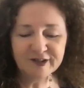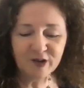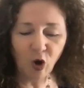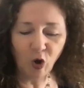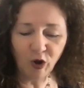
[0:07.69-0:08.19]

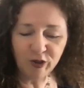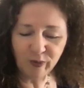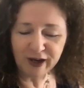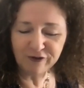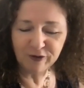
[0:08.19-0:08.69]
He's
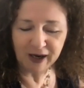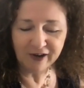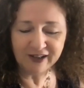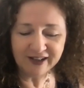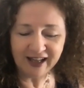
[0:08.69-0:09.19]
all the way from
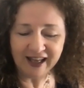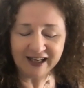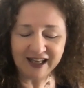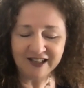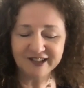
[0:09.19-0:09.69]
Ireland,
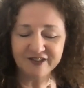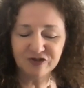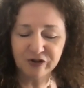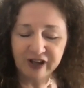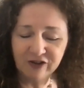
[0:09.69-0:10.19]
and he's
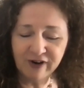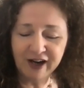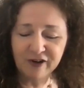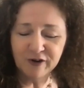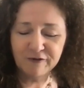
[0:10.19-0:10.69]
a
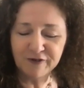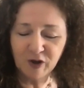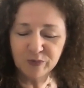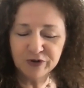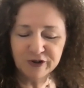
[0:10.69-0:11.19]
screenwriter, a
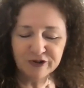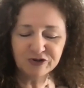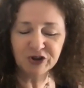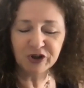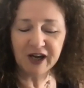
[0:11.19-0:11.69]
film
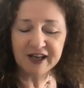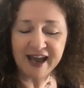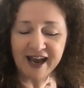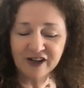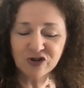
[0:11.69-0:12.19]
producer,
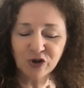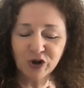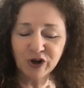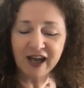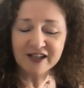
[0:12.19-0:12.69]
an
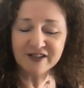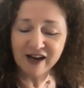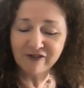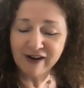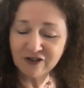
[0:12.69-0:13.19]
actor, a
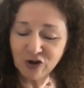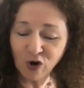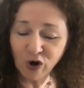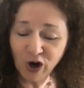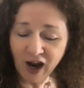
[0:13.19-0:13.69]

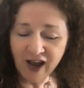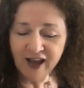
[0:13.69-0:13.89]
director,